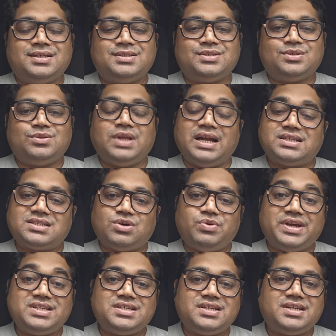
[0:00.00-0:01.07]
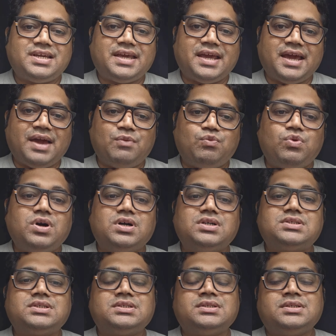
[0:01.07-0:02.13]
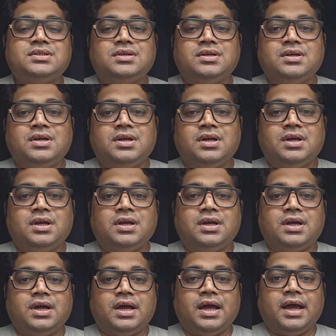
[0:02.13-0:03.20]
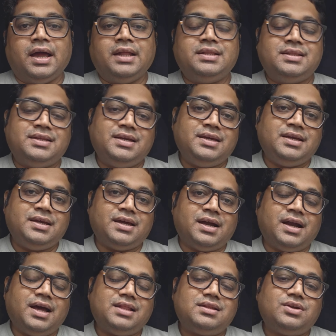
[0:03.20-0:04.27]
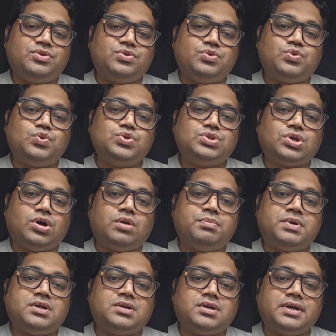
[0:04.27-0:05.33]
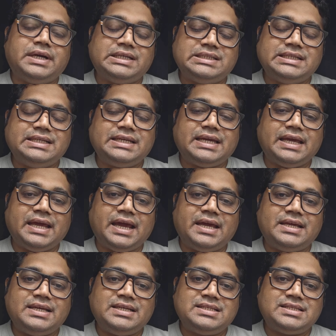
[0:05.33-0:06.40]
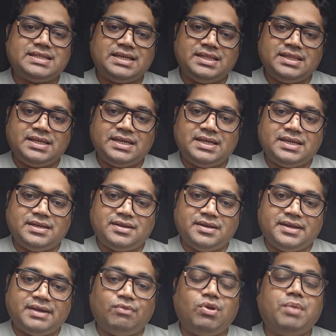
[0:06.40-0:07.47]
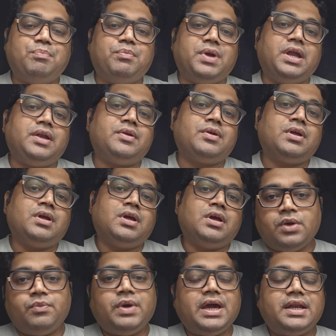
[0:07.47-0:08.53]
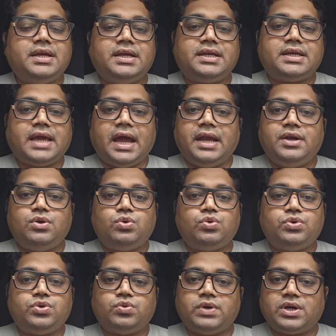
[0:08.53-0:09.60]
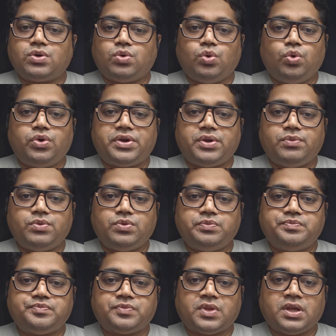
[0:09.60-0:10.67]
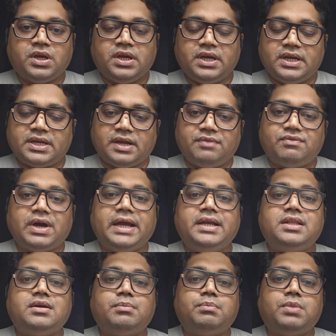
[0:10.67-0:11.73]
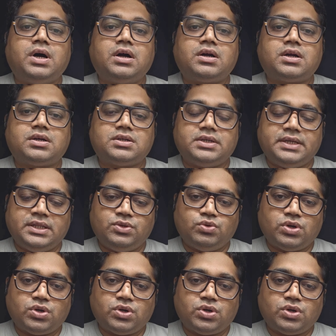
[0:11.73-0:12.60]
So that's how Agentic AI works. And another use of Agentic AI is in the development, where it can do your code review. It can find the bug in